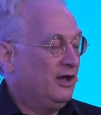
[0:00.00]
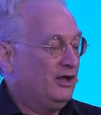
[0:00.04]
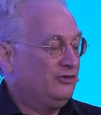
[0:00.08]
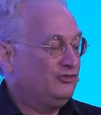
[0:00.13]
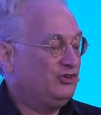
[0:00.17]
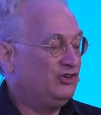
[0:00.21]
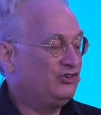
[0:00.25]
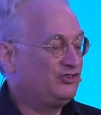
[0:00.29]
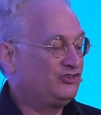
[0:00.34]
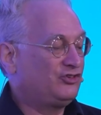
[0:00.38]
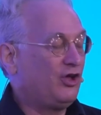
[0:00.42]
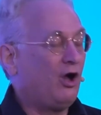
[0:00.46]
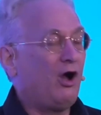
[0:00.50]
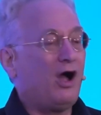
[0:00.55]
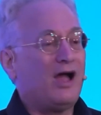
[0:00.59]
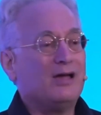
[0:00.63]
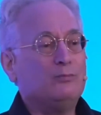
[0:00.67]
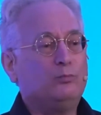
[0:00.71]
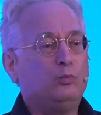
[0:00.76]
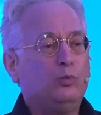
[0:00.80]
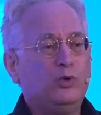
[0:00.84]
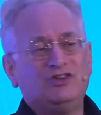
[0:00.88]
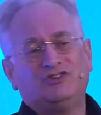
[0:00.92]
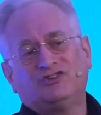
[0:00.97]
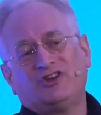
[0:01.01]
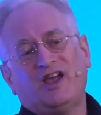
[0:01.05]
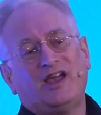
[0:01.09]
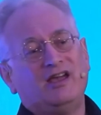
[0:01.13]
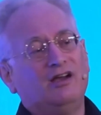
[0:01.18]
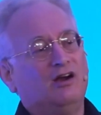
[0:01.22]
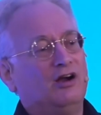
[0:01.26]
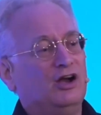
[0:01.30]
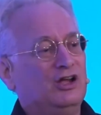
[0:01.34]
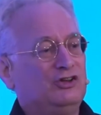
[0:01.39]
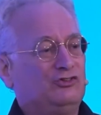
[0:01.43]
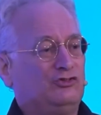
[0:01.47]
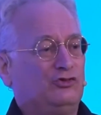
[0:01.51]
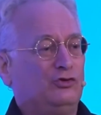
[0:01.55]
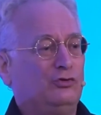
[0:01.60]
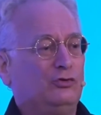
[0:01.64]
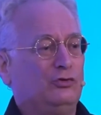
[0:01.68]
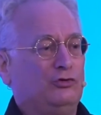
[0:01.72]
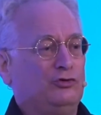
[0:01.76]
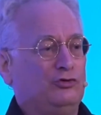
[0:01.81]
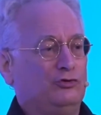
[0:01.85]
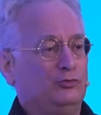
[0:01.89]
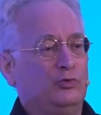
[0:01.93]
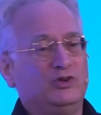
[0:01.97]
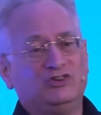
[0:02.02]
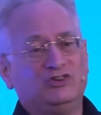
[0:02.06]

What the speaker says: decide which AI tools, which